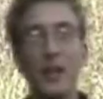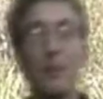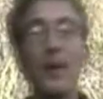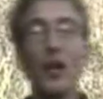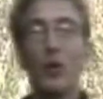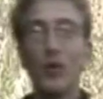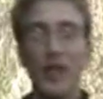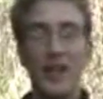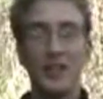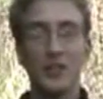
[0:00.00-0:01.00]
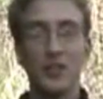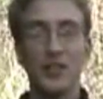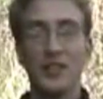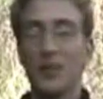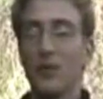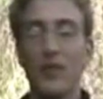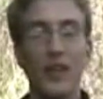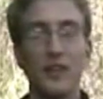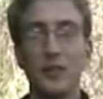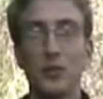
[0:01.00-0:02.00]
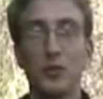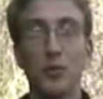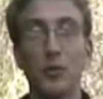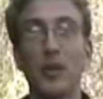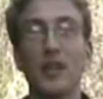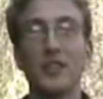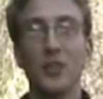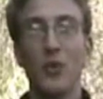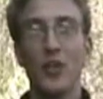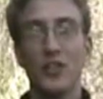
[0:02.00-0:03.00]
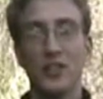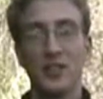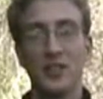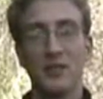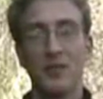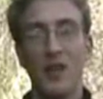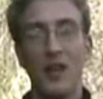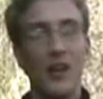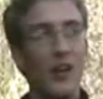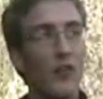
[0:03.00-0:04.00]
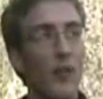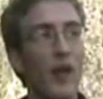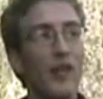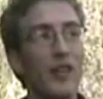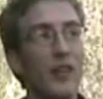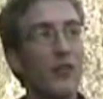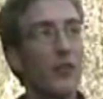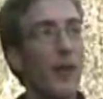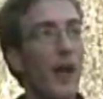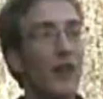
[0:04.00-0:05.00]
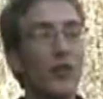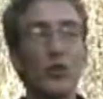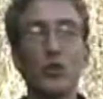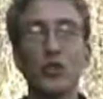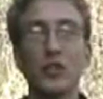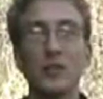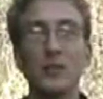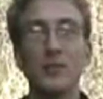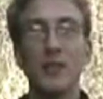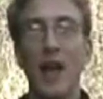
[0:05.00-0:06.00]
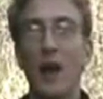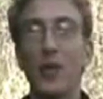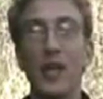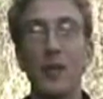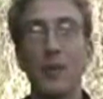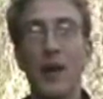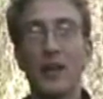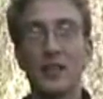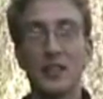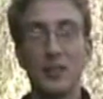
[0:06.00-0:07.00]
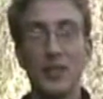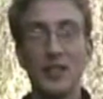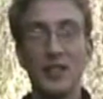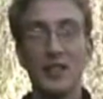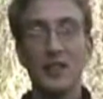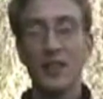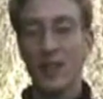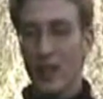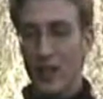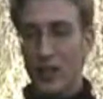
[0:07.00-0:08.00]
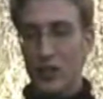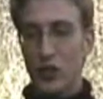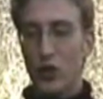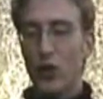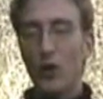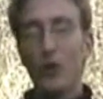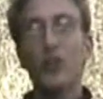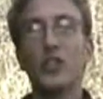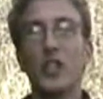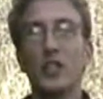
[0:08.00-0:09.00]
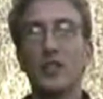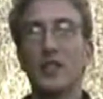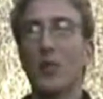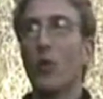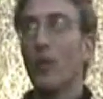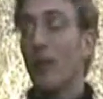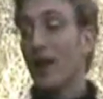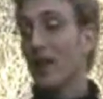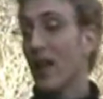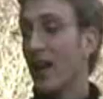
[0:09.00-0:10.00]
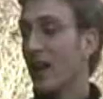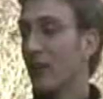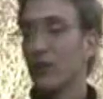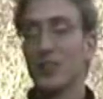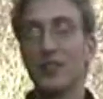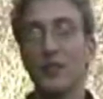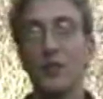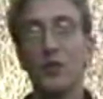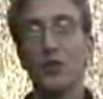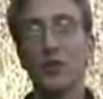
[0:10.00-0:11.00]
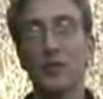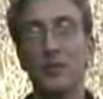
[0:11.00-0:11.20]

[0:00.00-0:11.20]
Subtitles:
it may hold answers to some of life's most perplexing questions. Everything from evolution to how we came about as a species, to current Earth changes and what might lie ahead for us in the future.